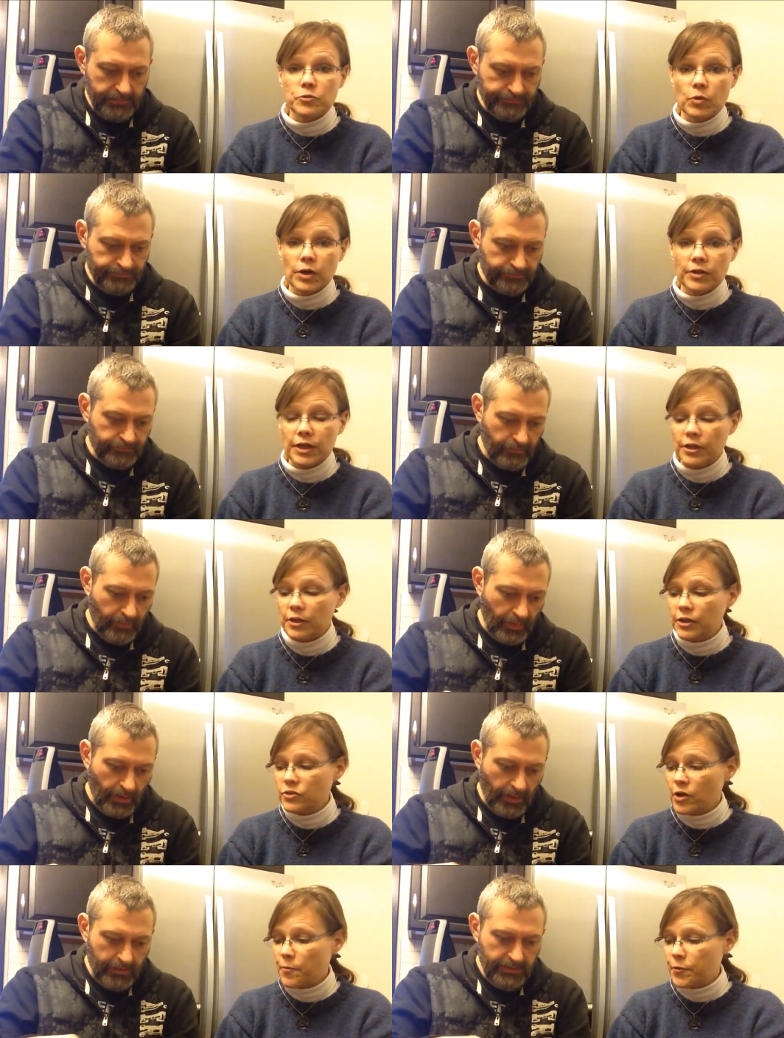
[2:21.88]
Speaker 1: as well now that
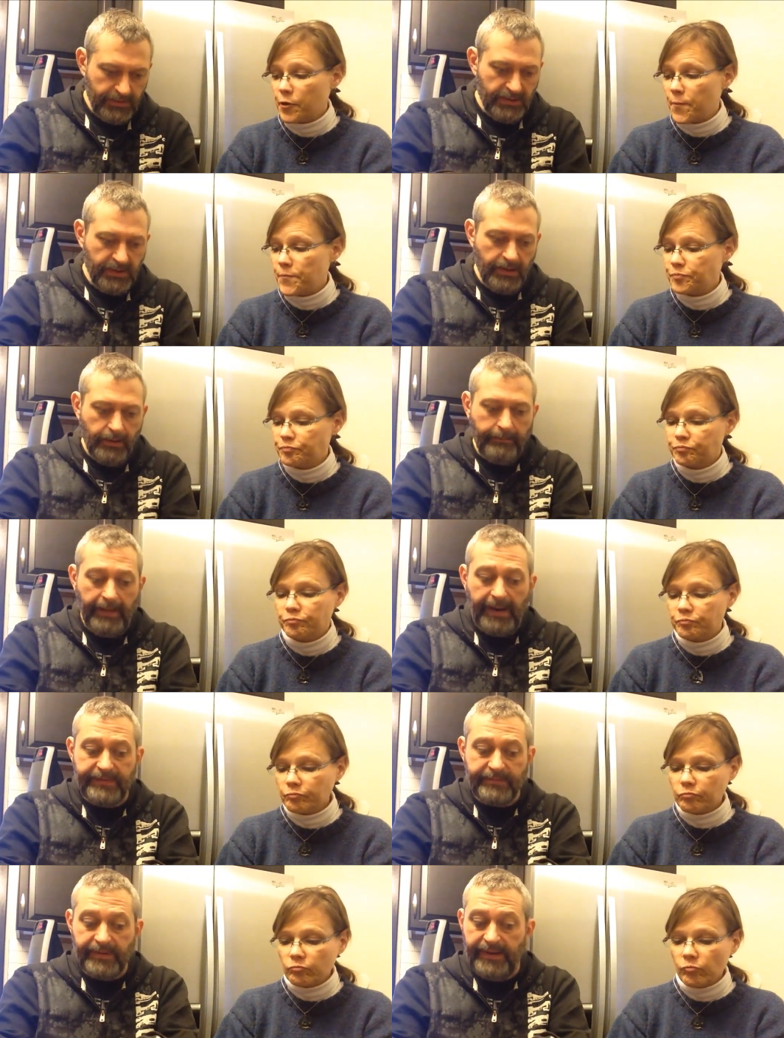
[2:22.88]
he's opened them.
Speaker 2: Might
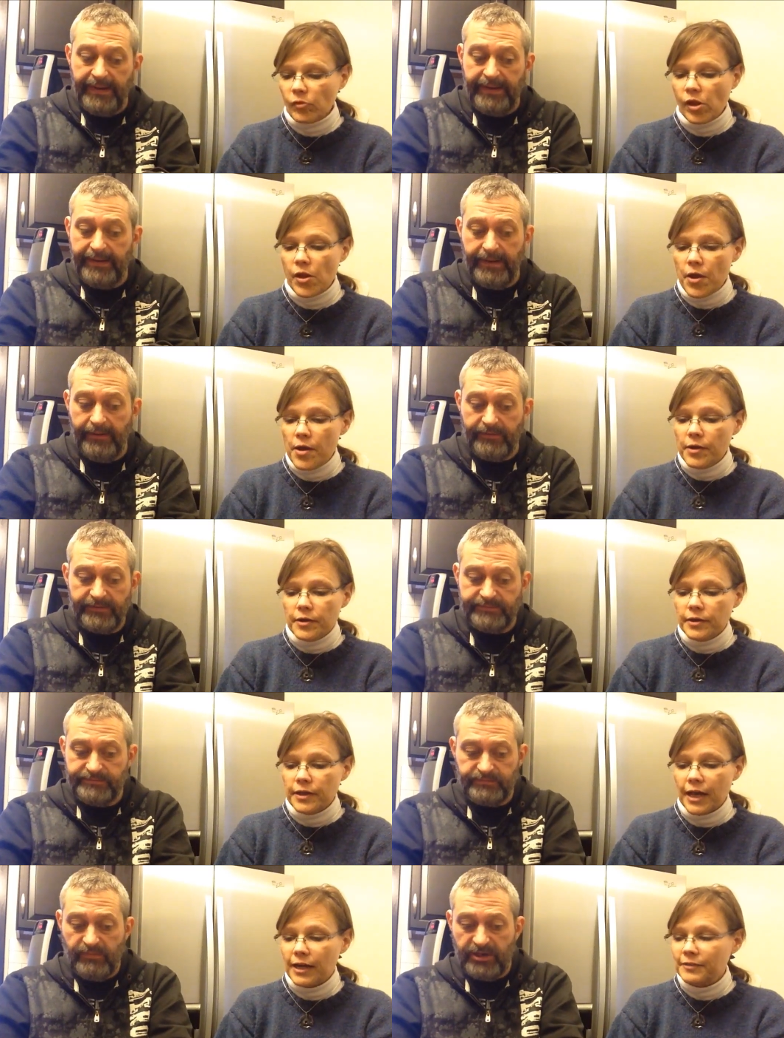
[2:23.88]
as well eat another
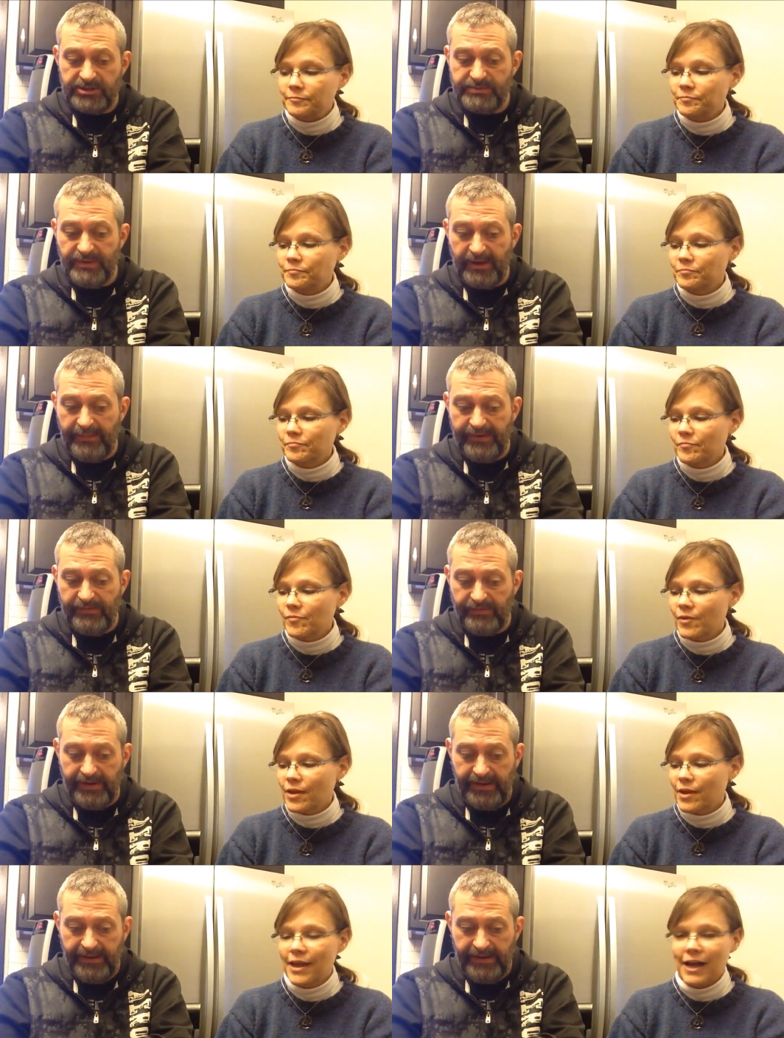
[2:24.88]
Speaker 1: marshmallowy
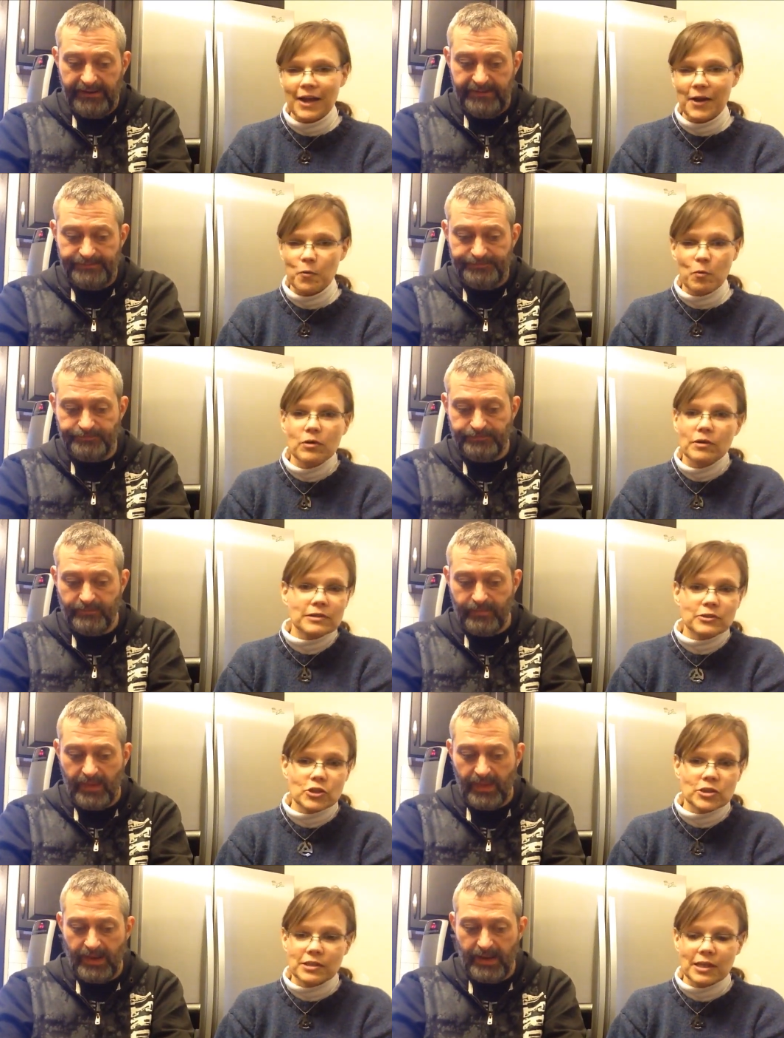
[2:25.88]
treat. Yeah, we'll
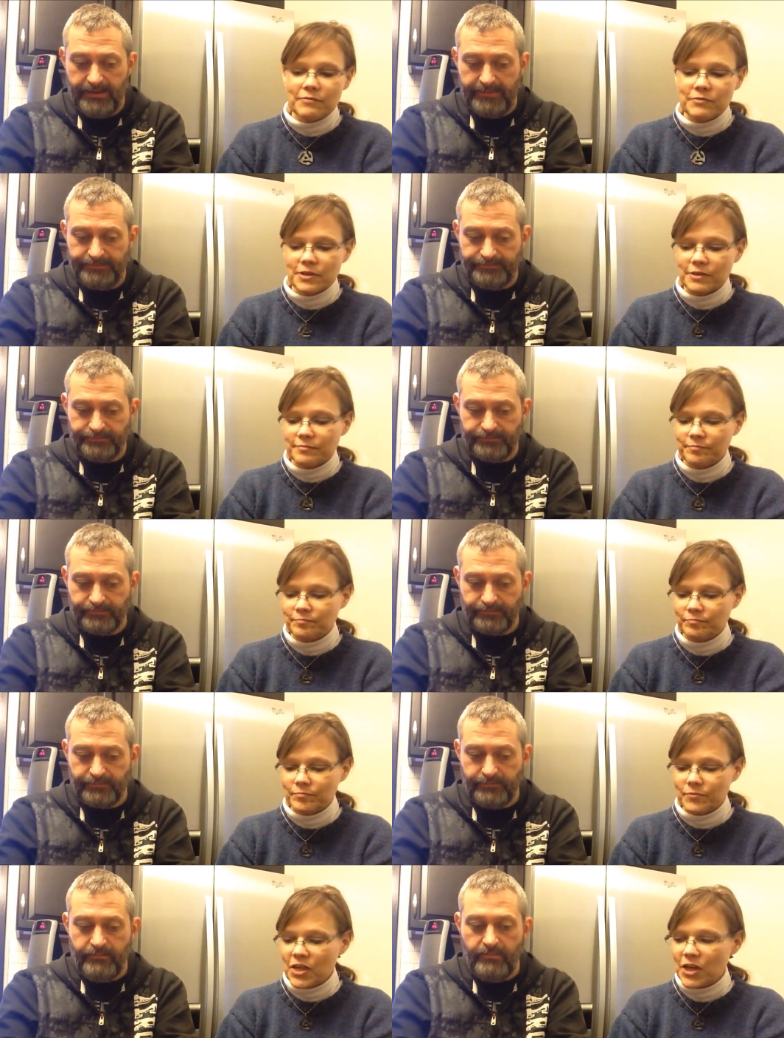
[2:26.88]
just have to
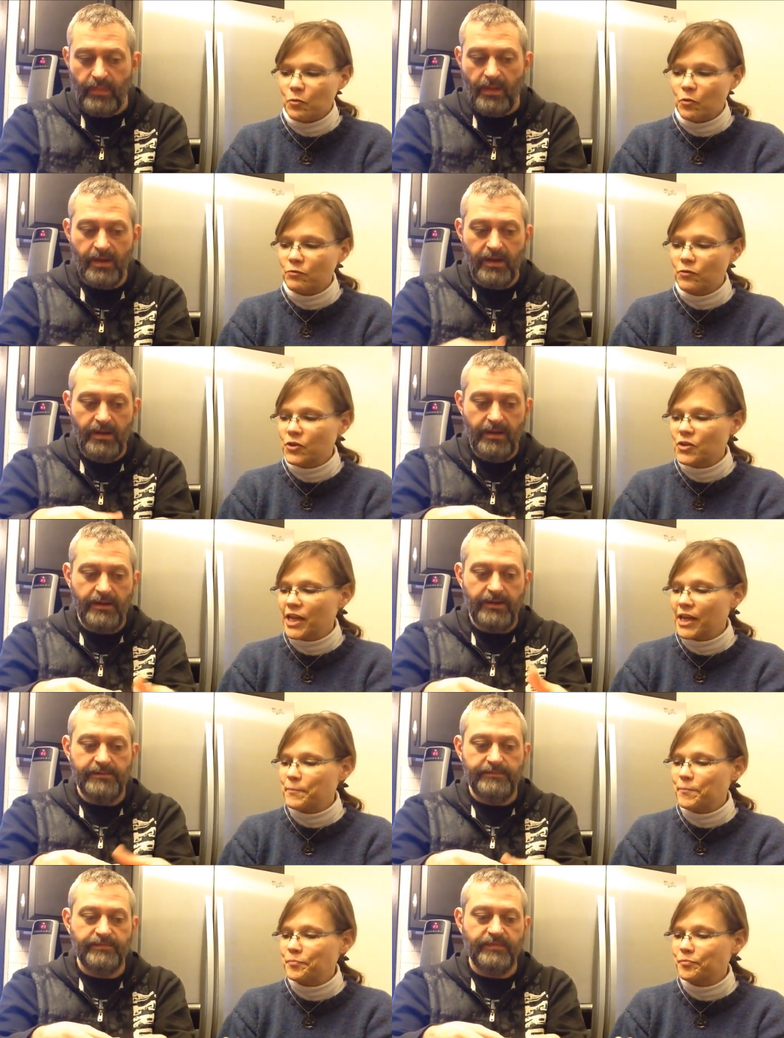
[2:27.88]
take one for the
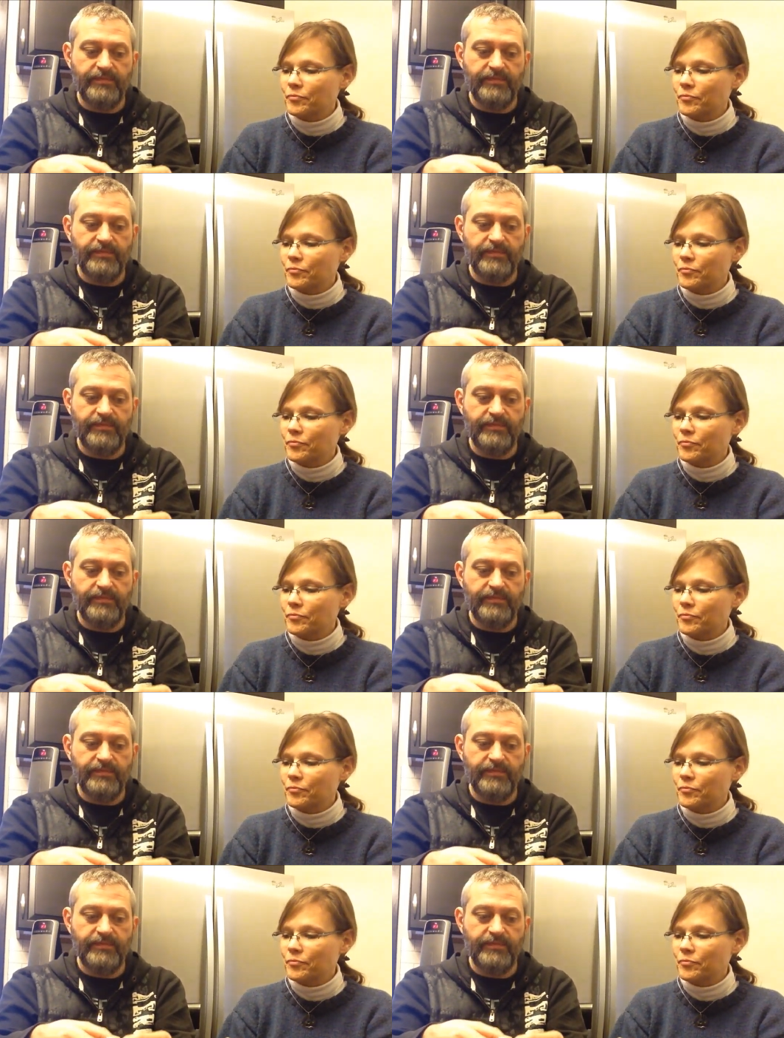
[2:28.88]
team.